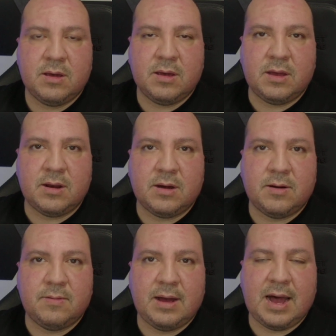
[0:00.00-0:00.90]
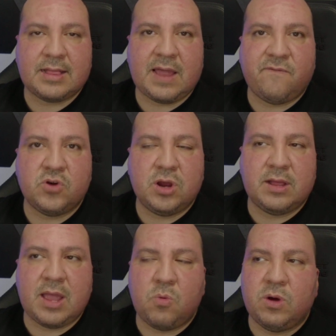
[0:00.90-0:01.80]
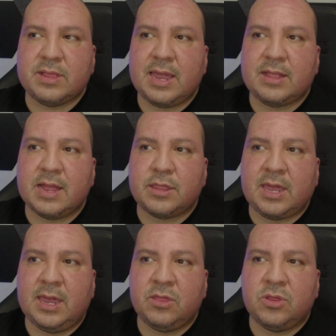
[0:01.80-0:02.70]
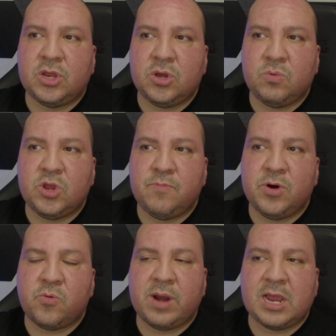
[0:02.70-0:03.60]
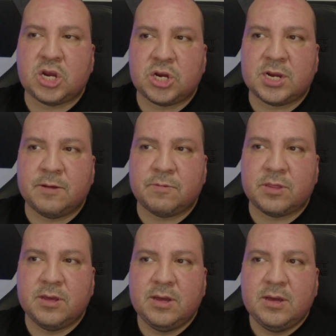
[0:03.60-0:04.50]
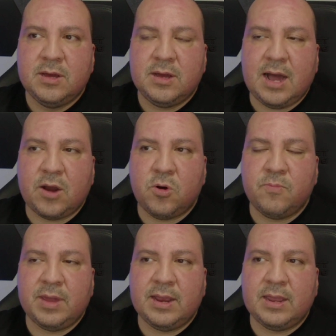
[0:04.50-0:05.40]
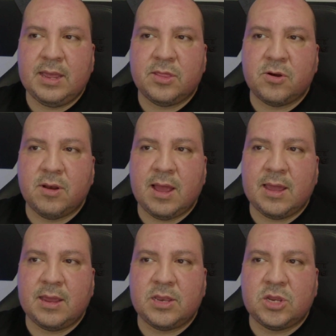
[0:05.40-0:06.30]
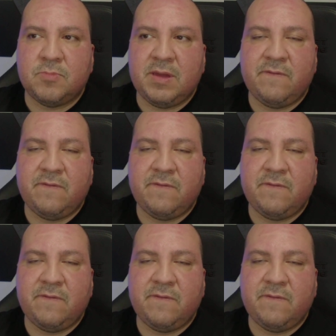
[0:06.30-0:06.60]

And I think one thing that's key too, when you build relationships, I don't mean either like to be